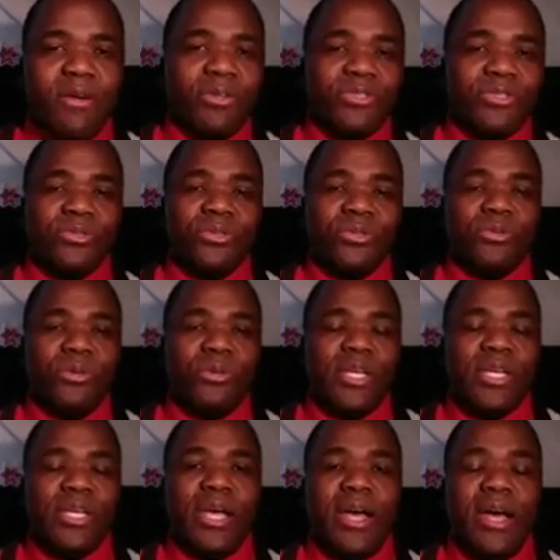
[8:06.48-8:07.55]
also
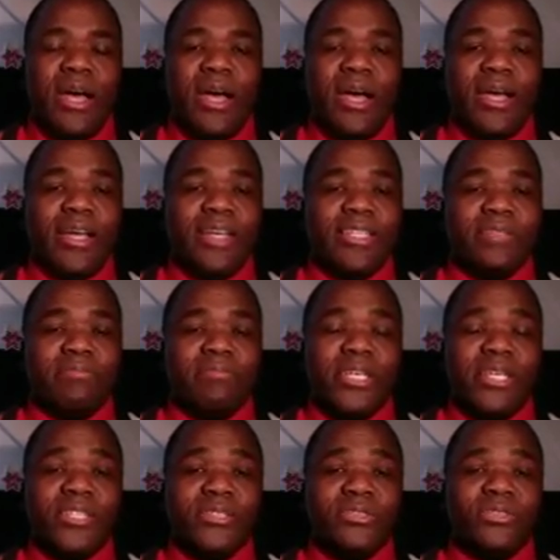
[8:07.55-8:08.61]
it
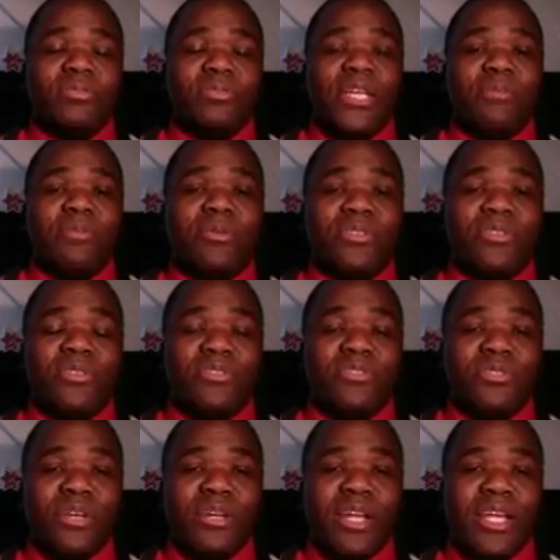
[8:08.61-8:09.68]
makes you to be able to
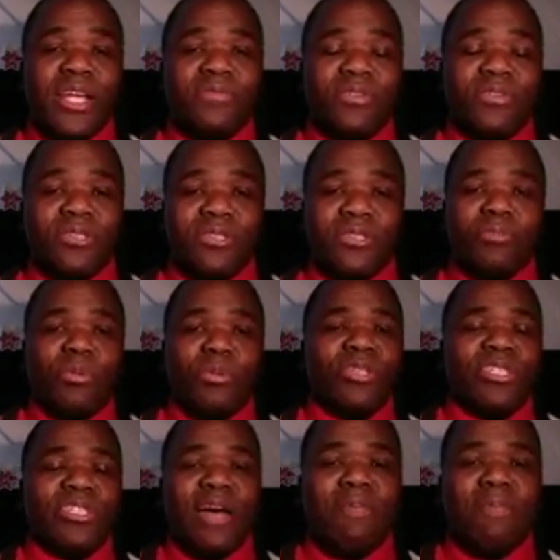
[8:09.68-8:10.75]
visualize.
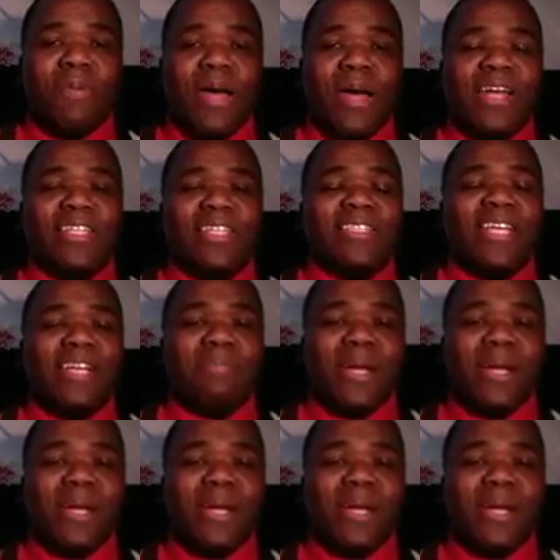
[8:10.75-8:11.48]
Because I'm literally